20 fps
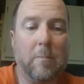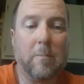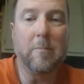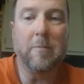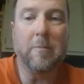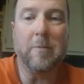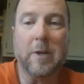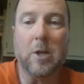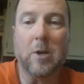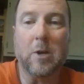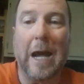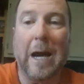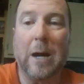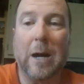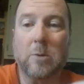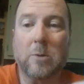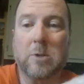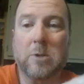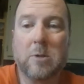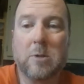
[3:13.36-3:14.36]
figured
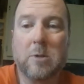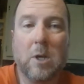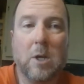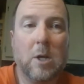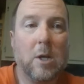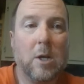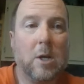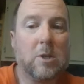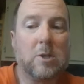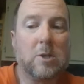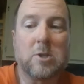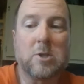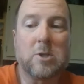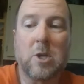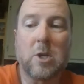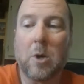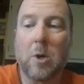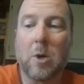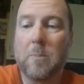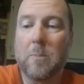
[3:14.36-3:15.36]
out.
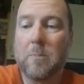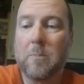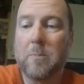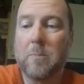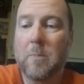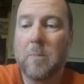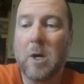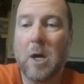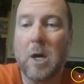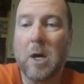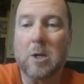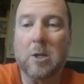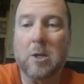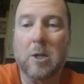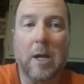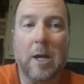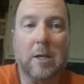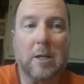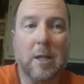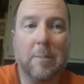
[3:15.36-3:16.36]
So good
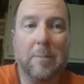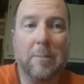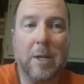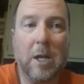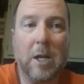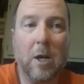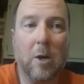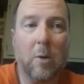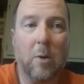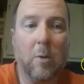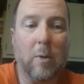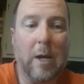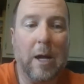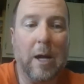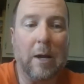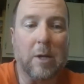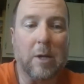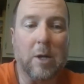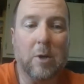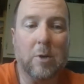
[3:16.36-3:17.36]
luck. Let me know
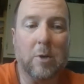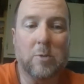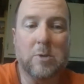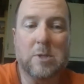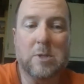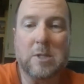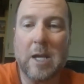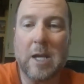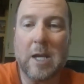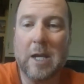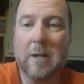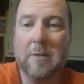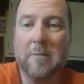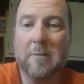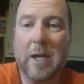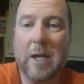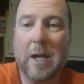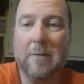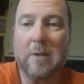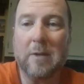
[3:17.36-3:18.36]
how it goes. And if
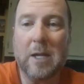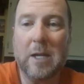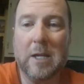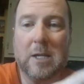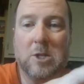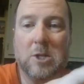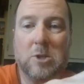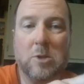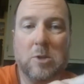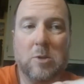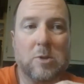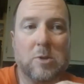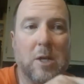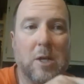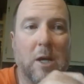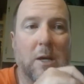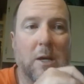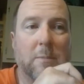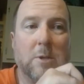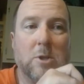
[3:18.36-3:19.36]
you have any issues,
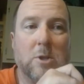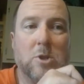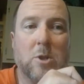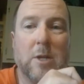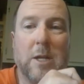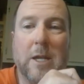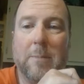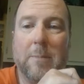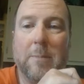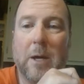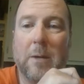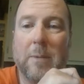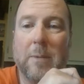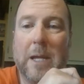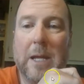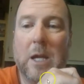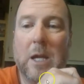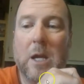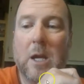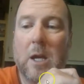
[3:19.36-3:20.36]
be sure to email
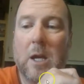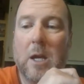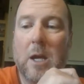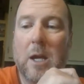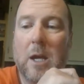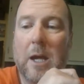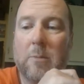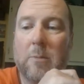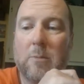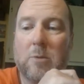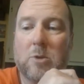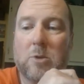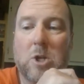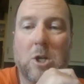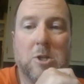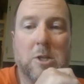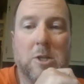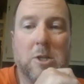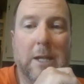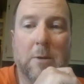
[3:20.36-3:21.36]
me. And we'll talk
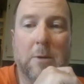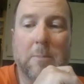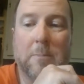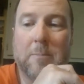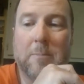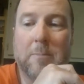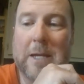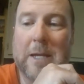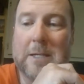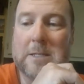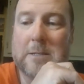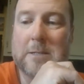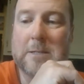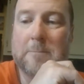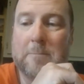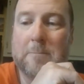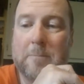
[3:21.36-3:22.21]
to you later. Thanks.